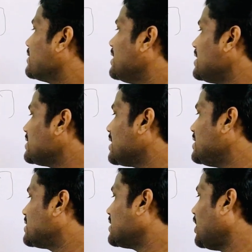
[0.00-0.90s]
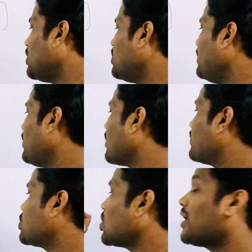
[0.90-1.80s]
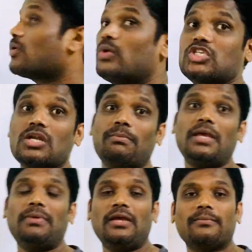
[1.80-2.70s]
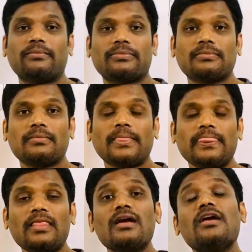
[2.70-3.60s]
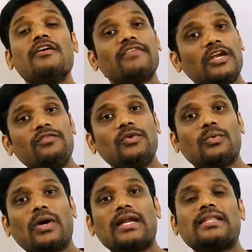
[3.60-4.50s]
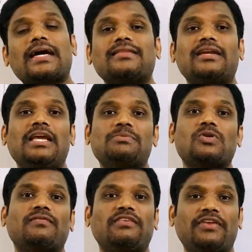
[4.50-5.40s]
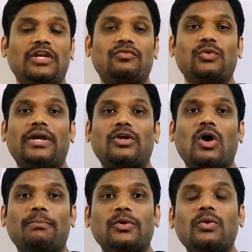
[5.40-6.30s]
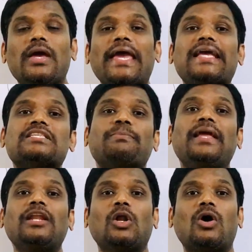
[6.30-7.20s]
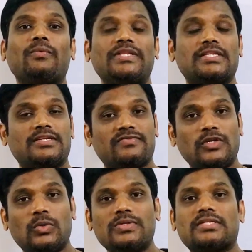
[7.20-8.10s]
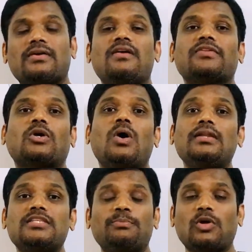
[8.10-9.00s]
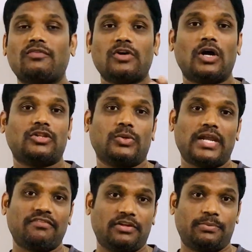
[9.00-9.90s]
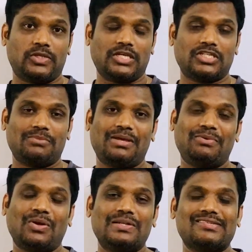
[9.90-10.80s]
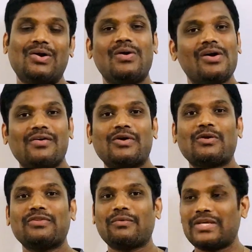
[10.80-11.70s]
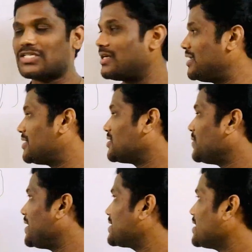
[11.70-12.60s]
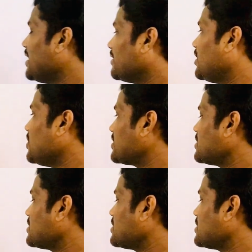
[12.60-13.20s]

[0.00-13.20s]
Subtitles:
This is said to be one of the short question maybe. Front view. What are the other names of the front view and top view? Explain along with its views. The concept of orthographic projection may be also one of the question, dear students. Then you are